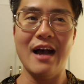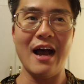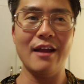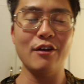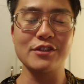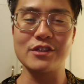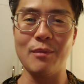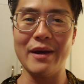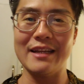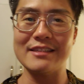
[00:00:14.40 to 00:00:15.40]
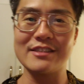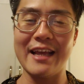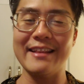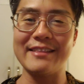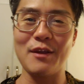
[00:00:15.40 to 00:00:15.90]
I heard somebody
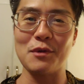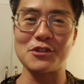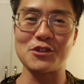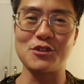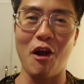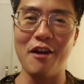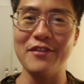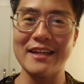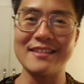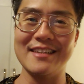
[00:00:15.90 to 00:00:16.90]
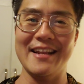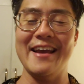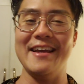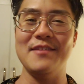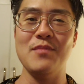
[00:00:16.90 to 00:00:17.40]
say that they were starving
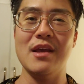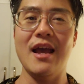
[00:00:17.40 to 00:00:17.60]
today,